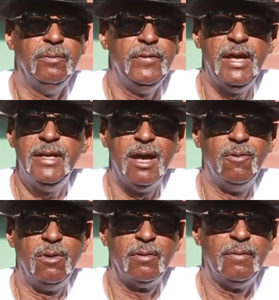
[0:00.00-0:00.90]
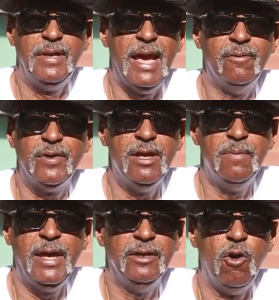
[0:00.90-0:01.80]
They never gave an
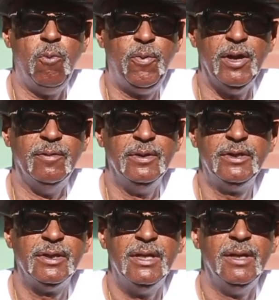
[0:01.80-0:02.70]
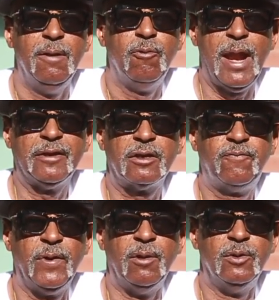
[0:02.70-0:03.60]
inmate no privilege without the
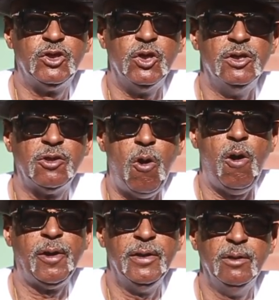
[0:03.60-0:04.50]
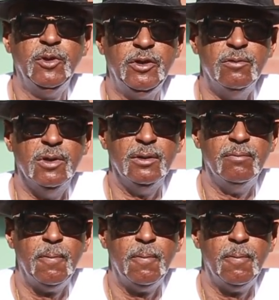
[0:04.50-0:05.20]
federal judge ordering them to do it.